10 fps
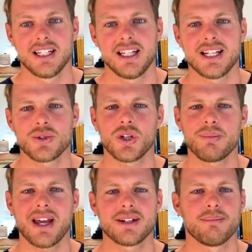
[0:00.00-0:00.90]
it's all
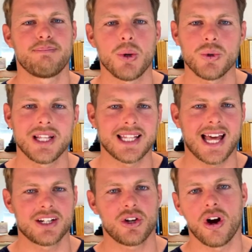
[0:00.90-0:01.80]
about building
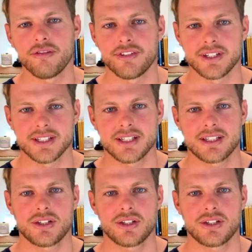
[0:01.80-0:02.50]
that confidence